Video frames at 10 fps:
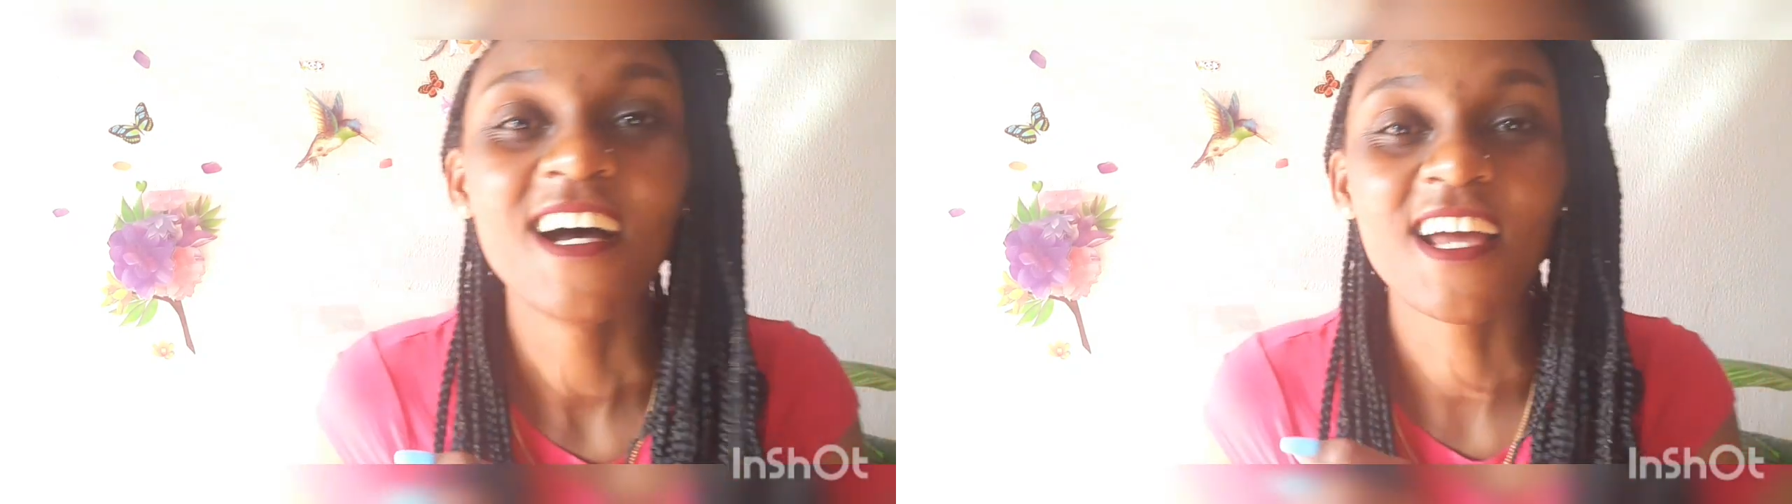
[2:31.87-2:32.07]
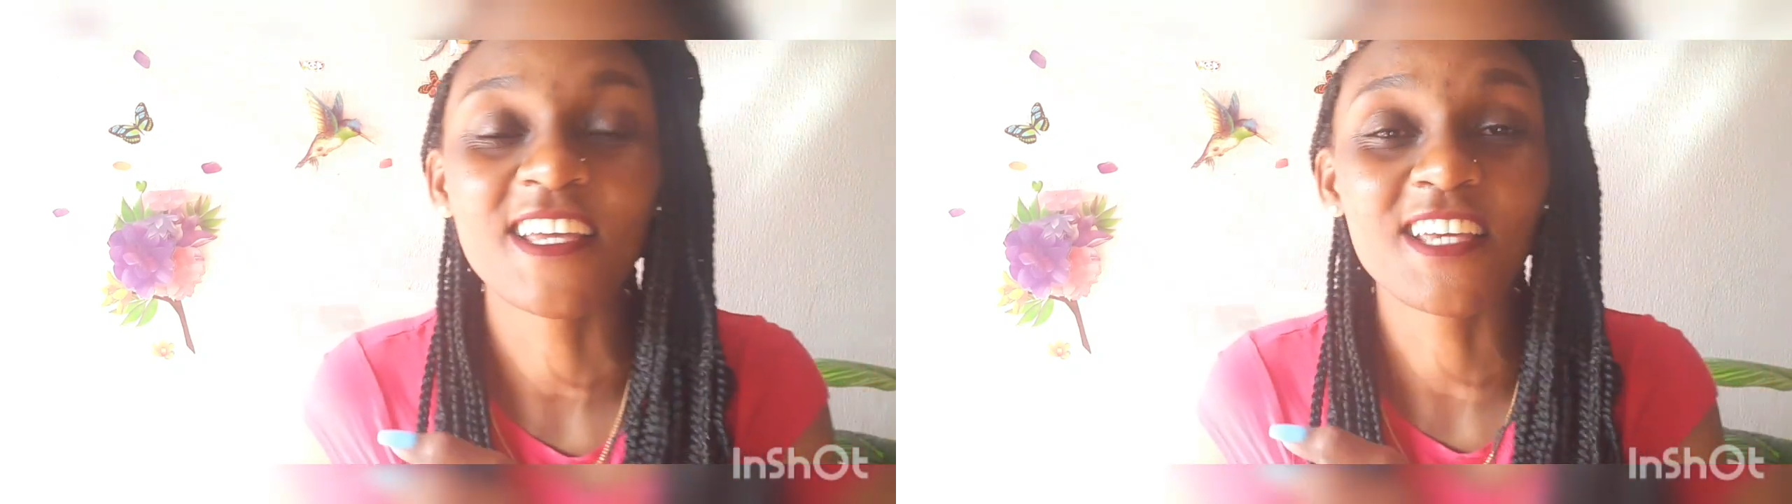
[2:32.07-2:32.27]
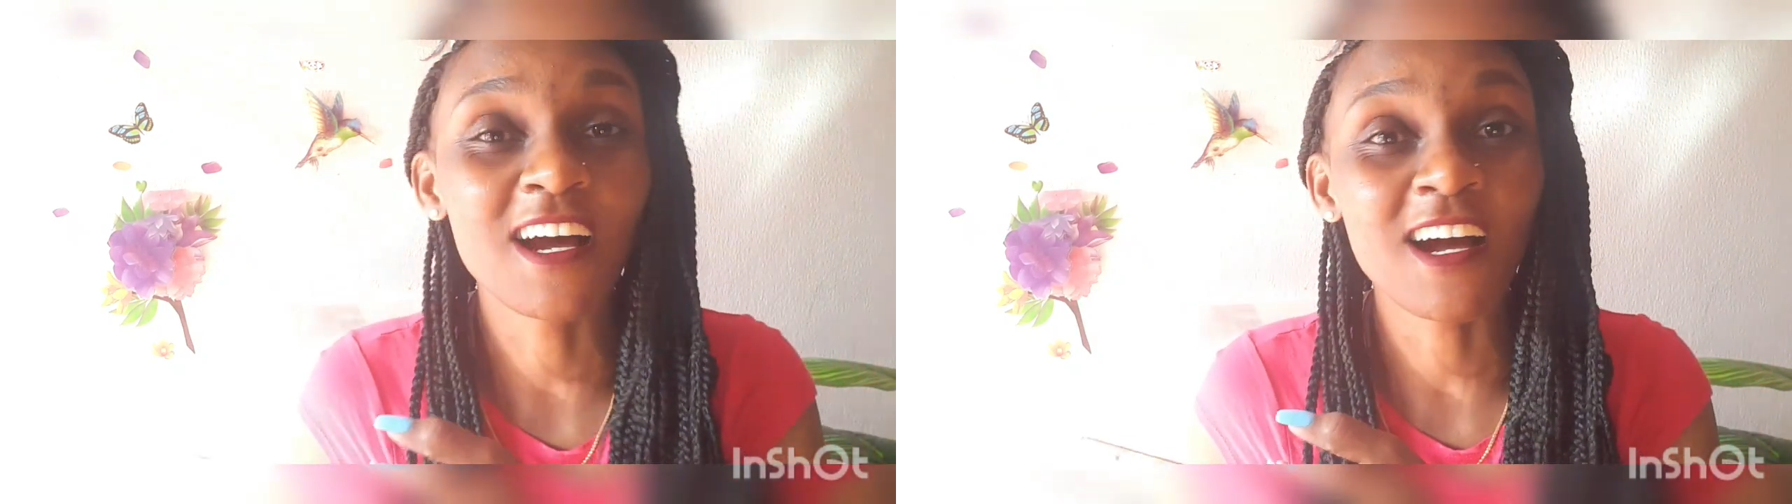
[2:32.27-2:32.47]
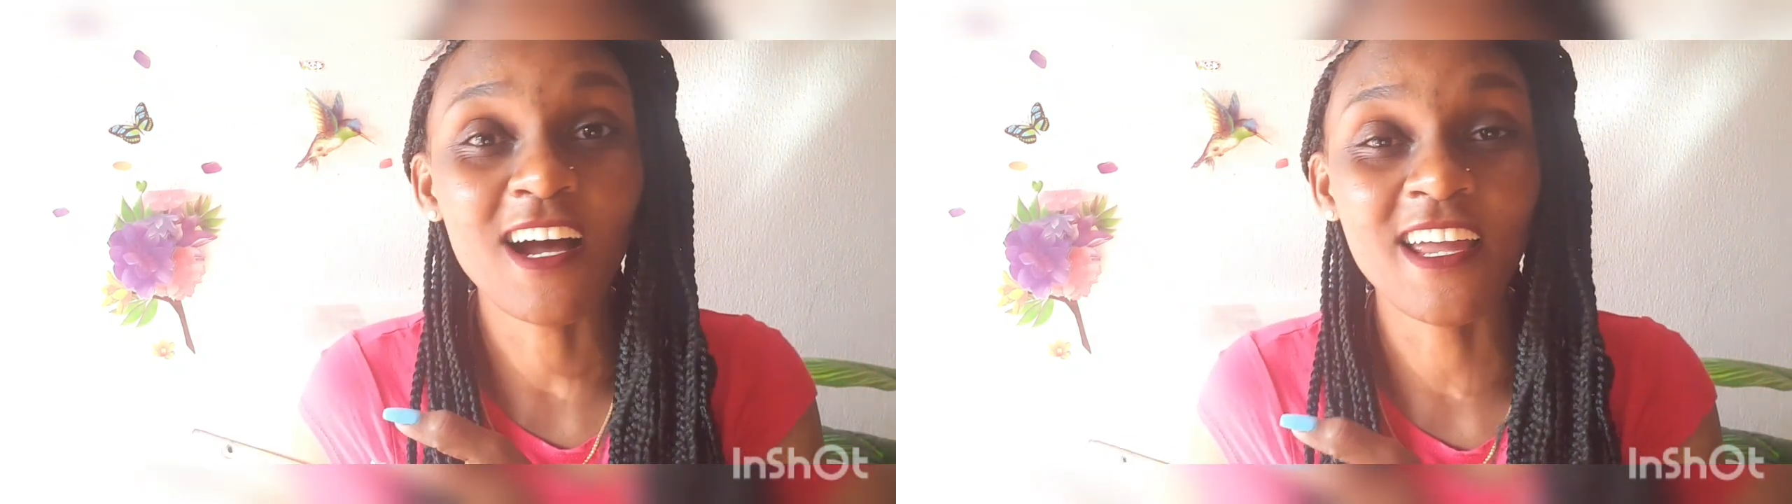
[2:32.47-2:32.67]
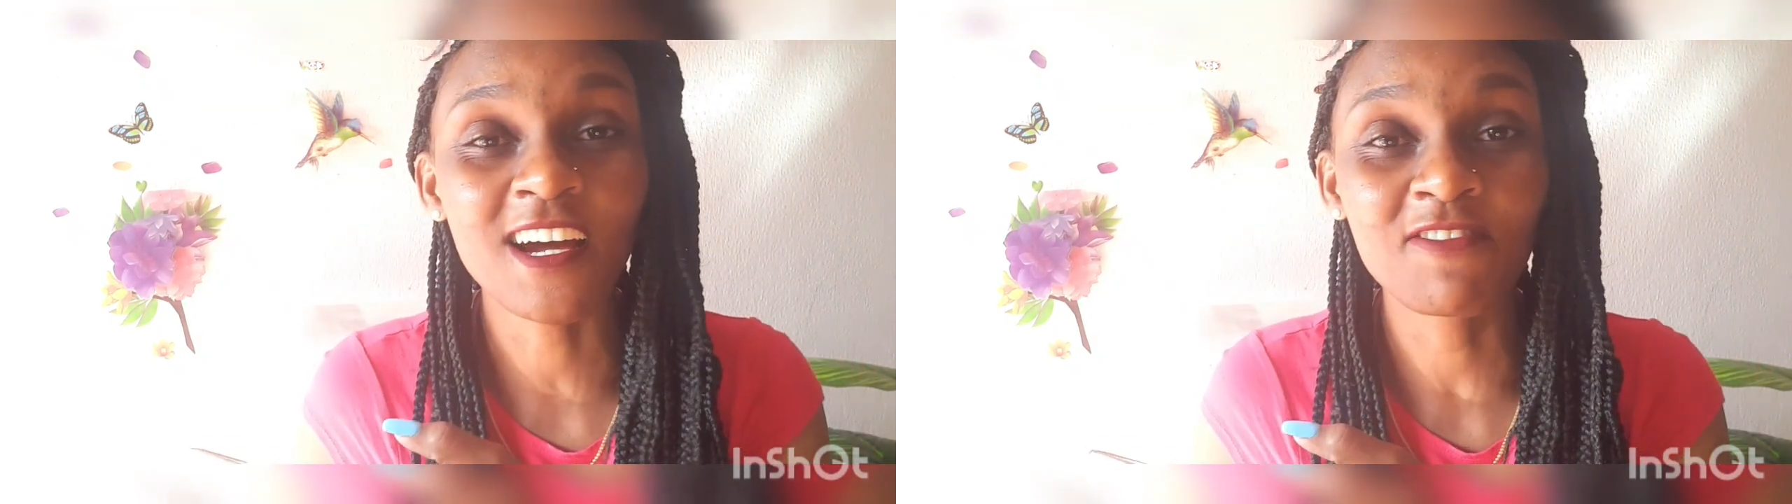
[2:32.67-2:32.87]

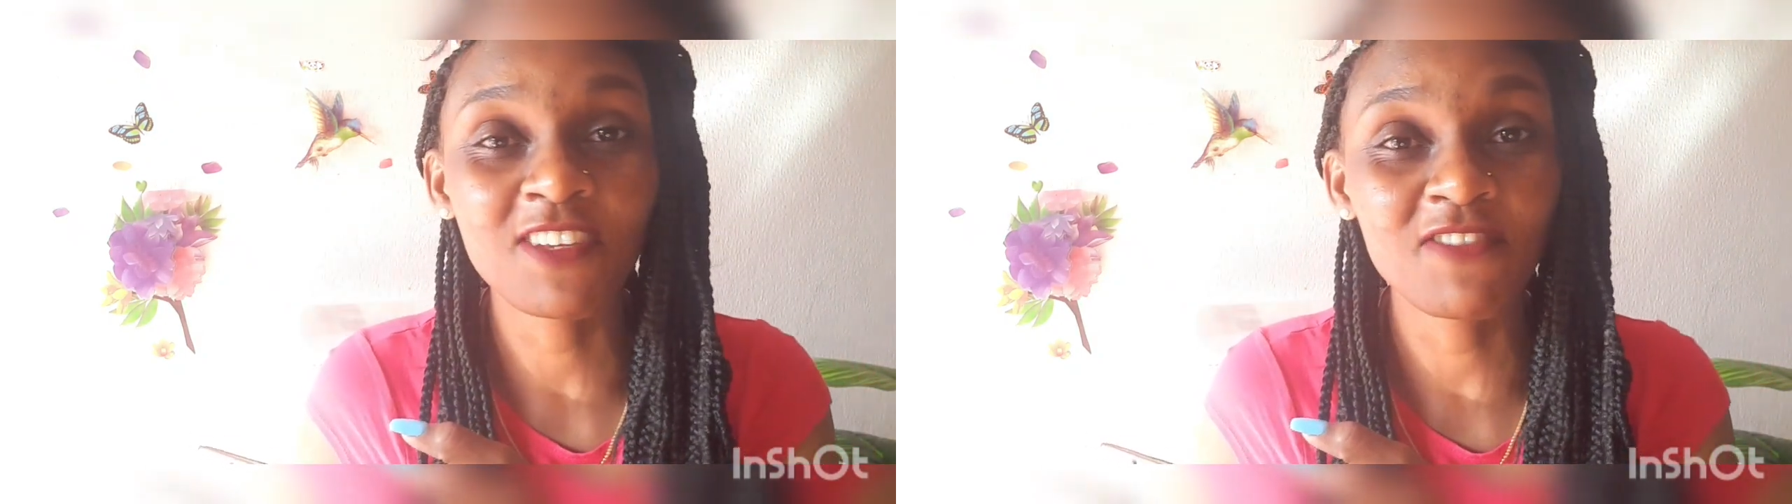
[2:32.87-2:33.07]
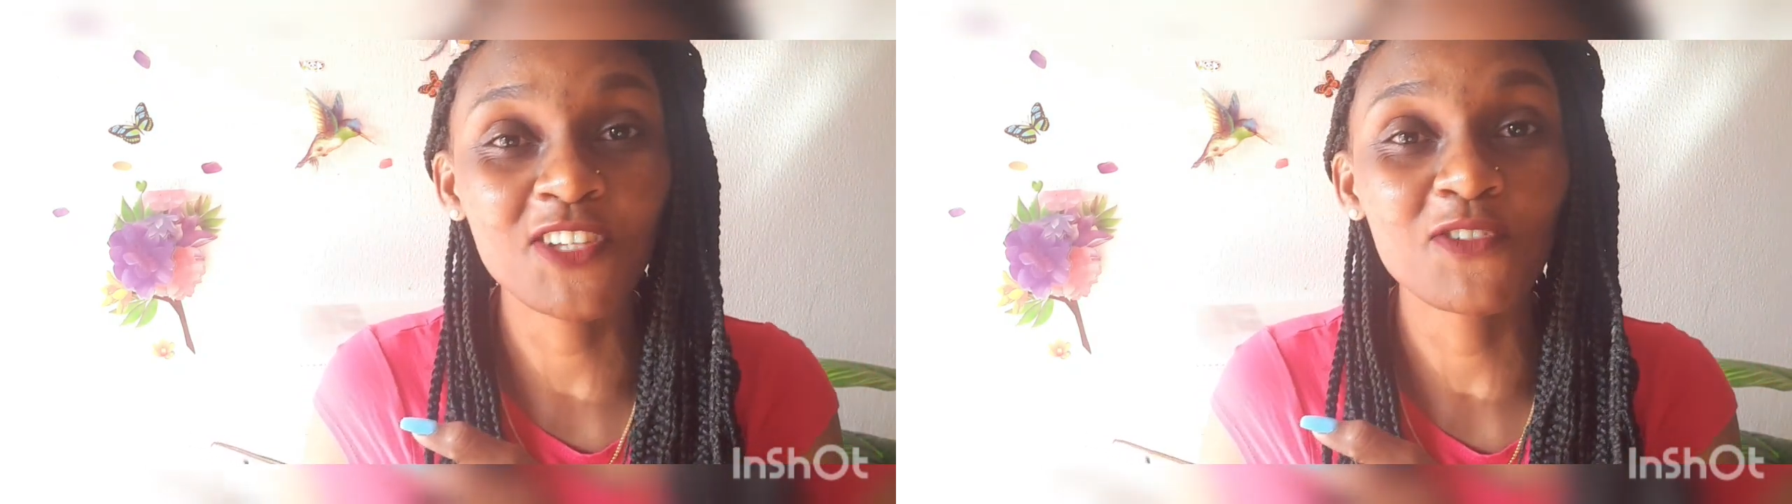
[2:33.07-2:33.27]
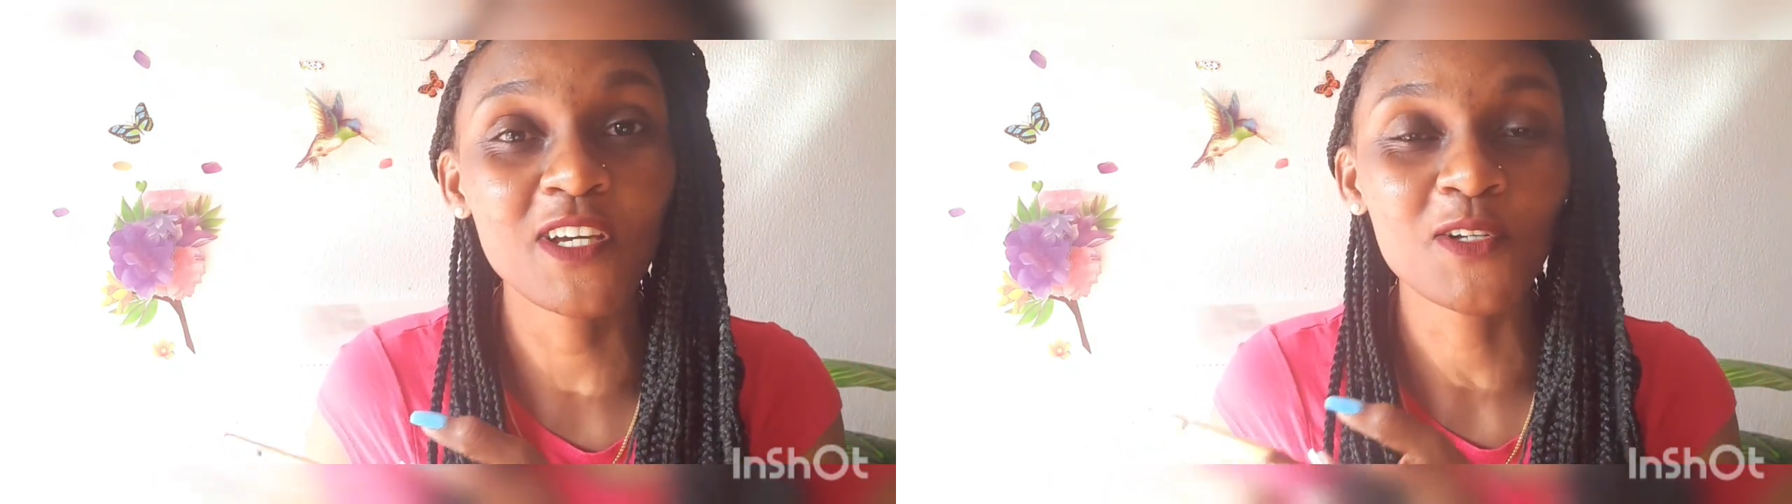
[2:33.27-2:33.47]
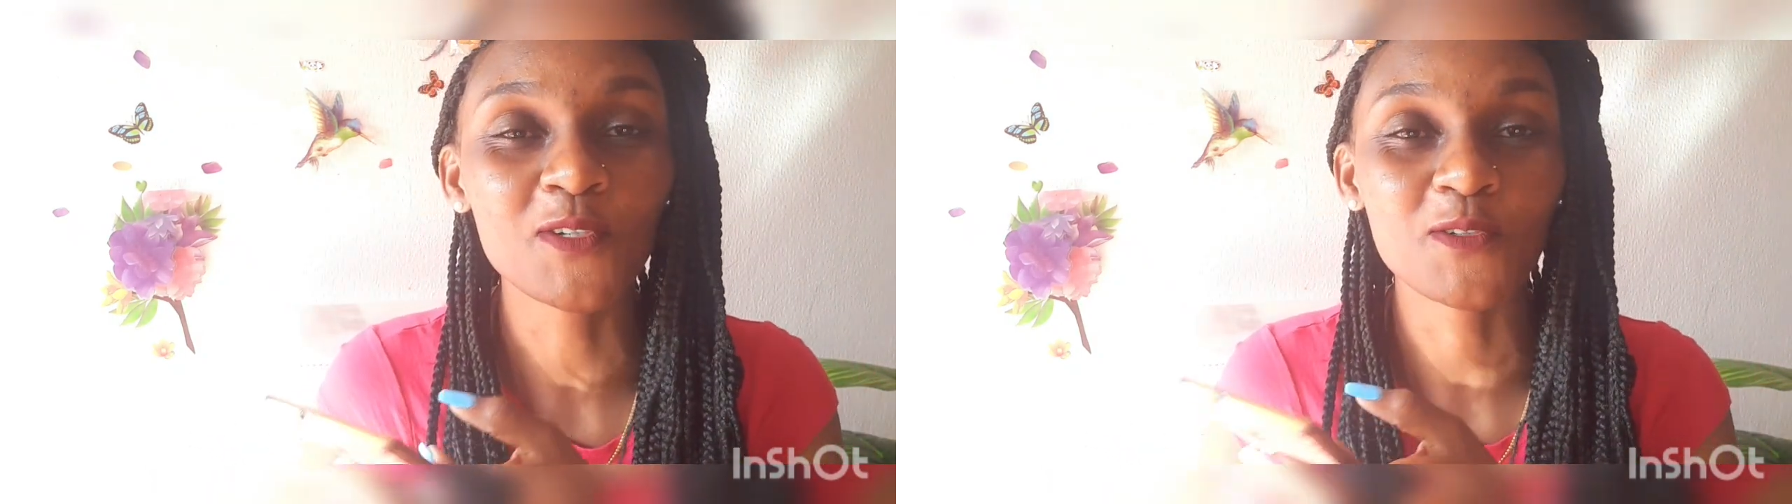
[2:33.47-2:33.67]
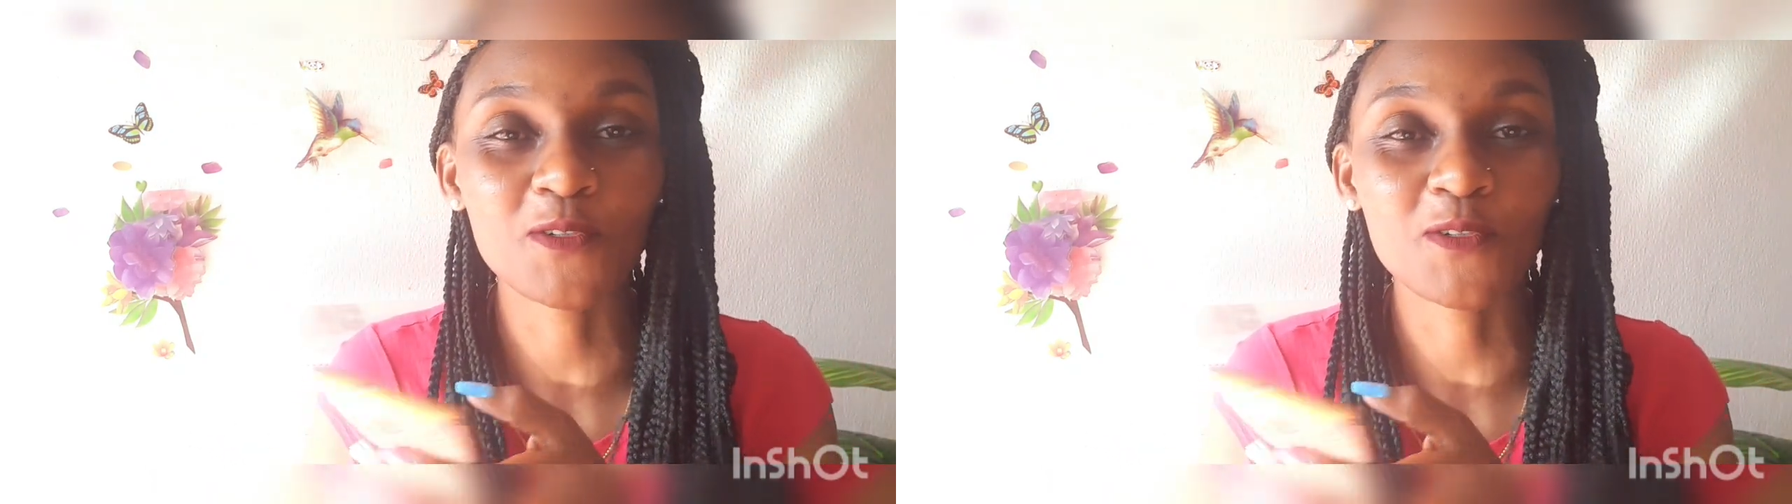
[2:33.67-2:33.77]
I have given you a clue.